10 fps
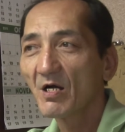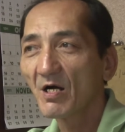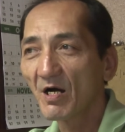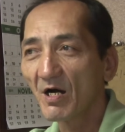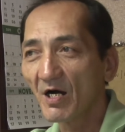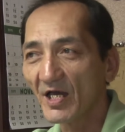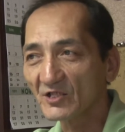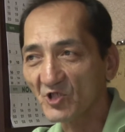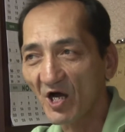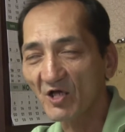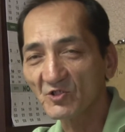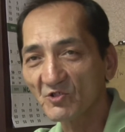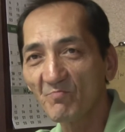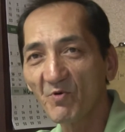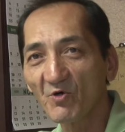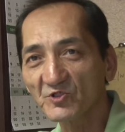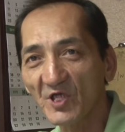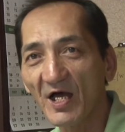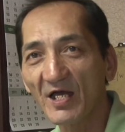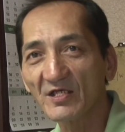I had charges on both
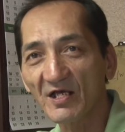sides.